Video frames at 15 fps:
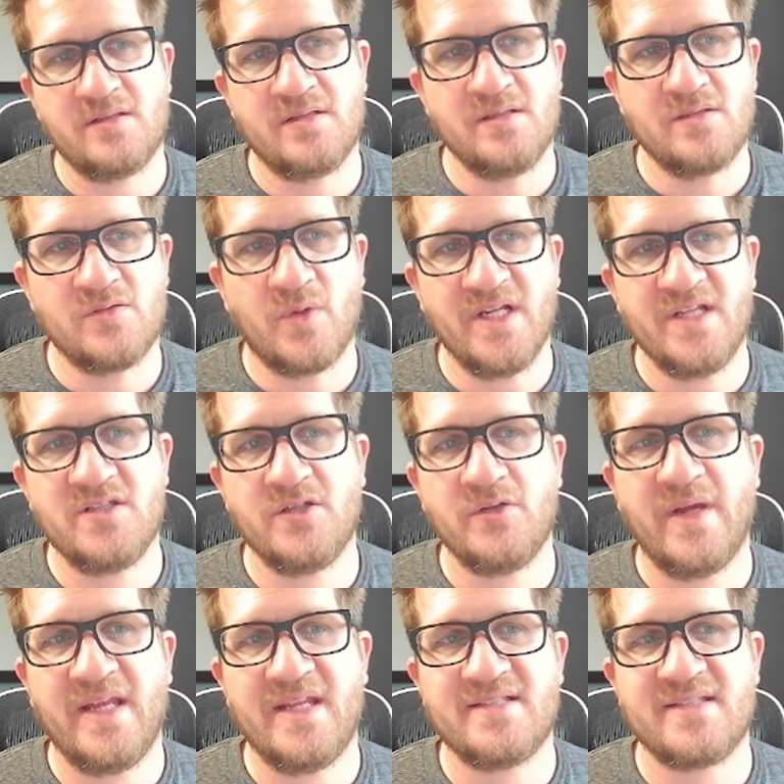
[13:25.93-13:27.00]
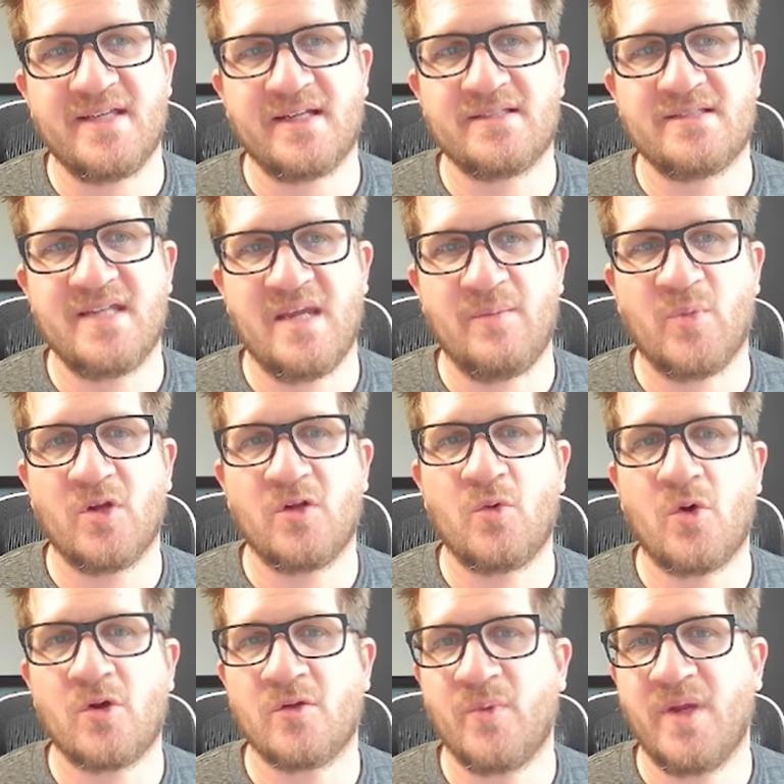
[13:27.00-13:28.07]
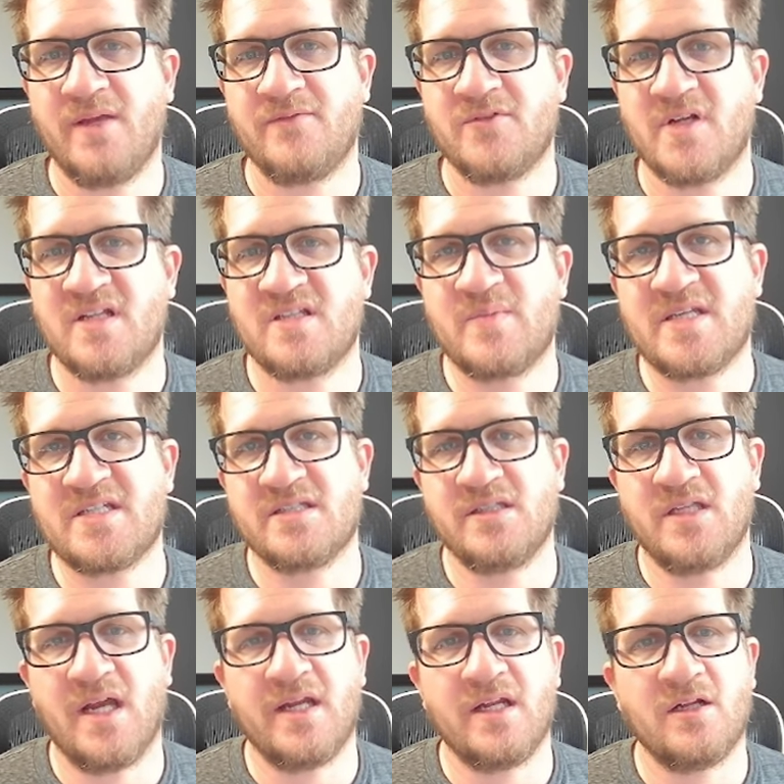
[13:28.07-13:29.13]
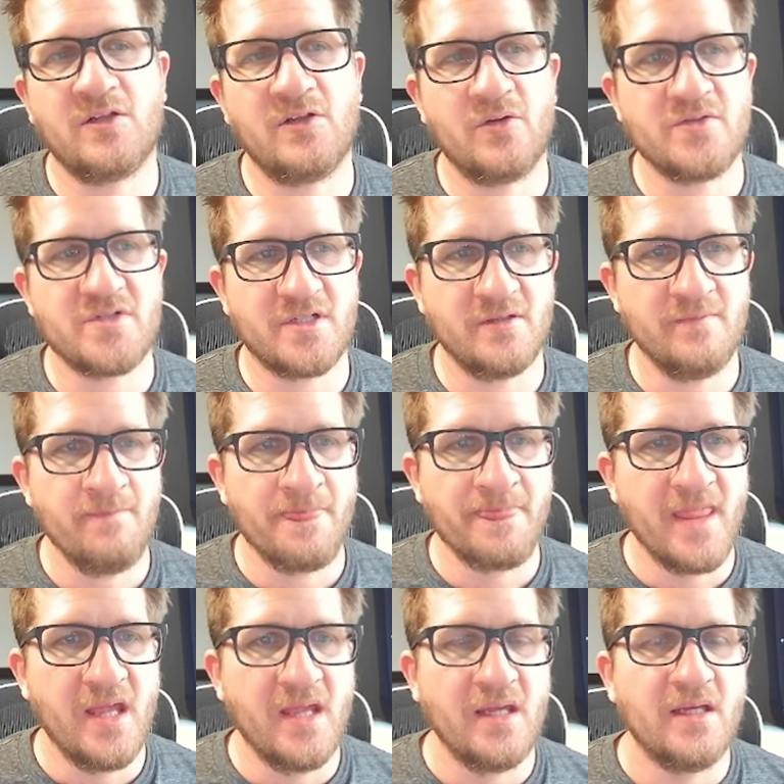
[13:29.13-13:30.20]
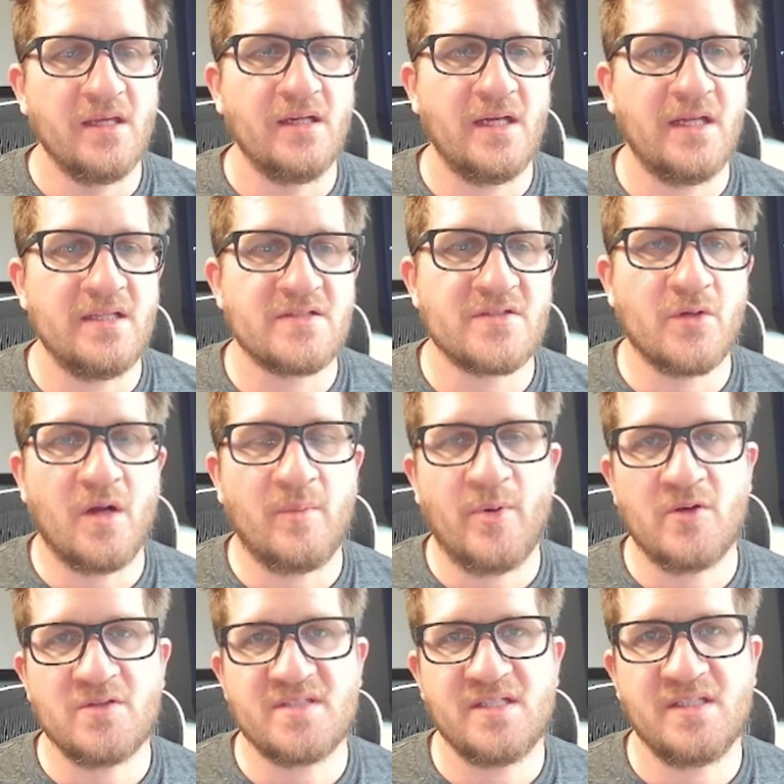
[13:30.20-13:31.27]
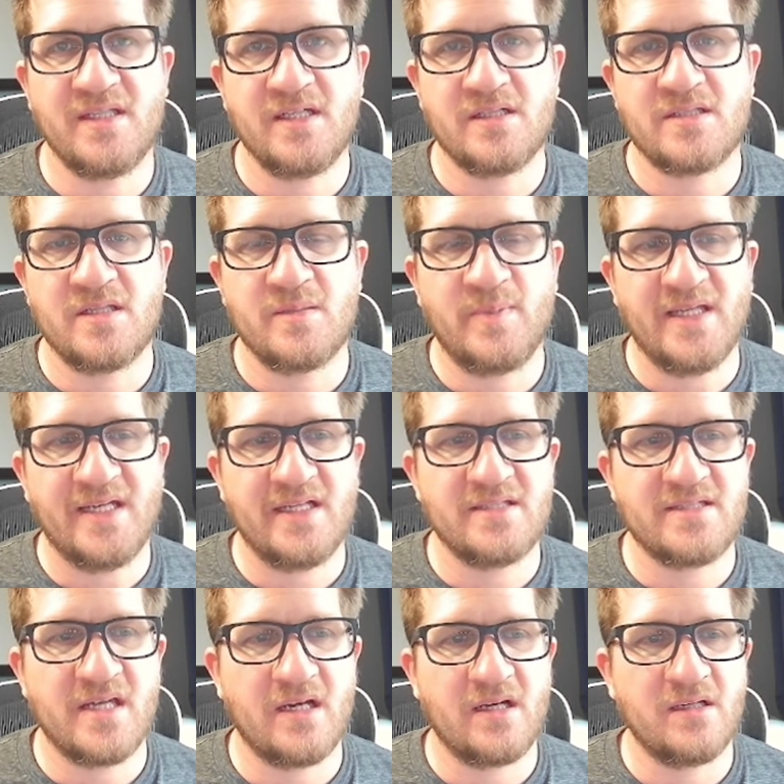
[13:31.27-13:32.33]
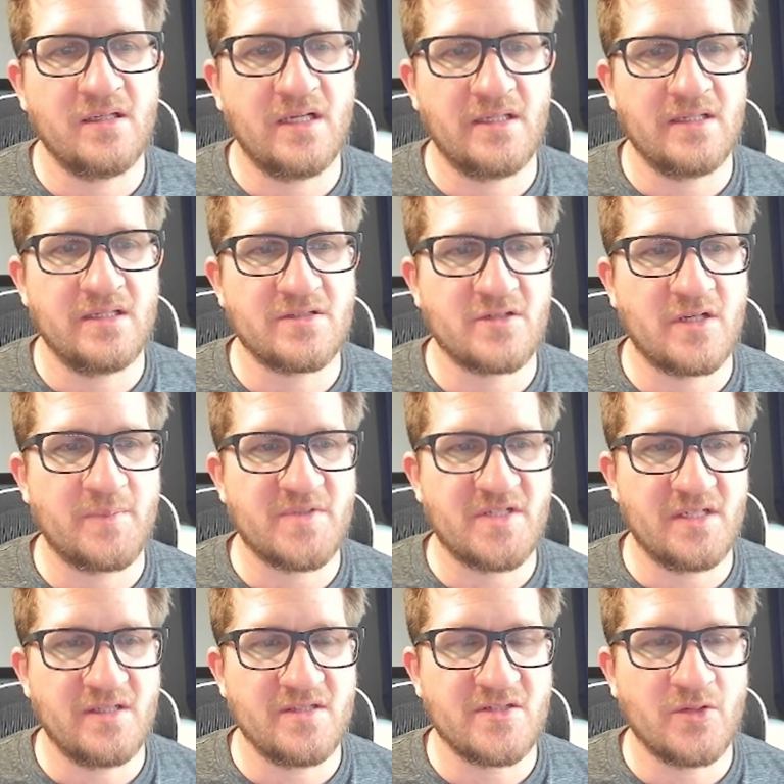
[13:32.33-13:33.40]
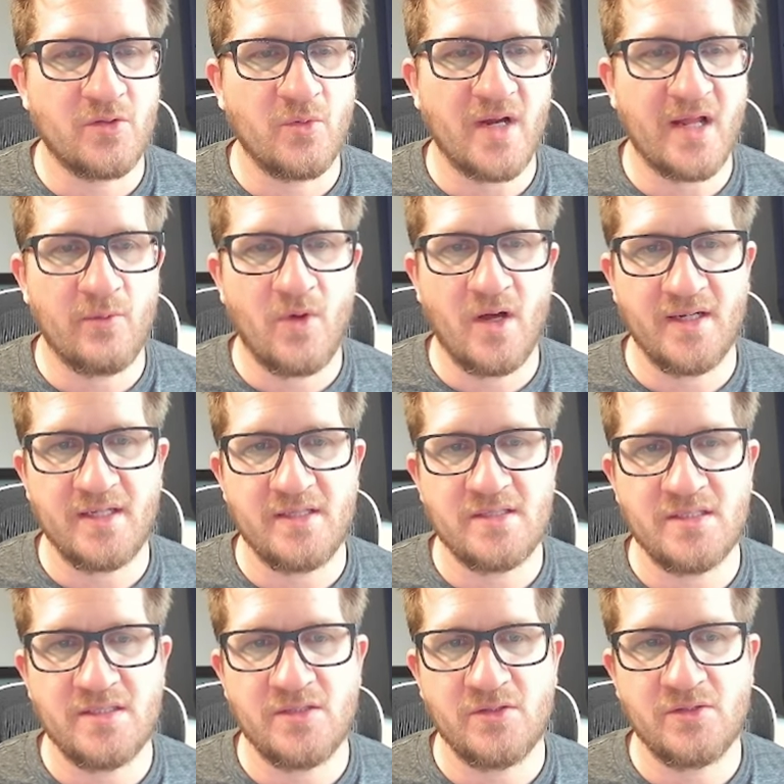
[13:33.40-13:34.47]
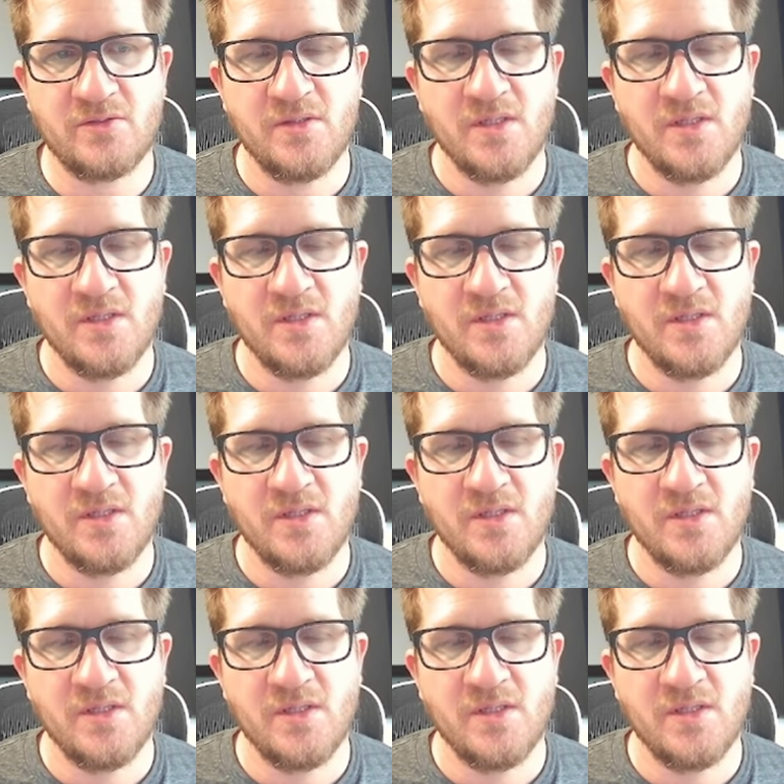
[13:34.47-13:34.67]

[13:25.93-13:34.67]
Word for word: 2286 tapered quarter wave transmission line enclosure. And so I'll post a link to the plans there in the description. So what I wanted to do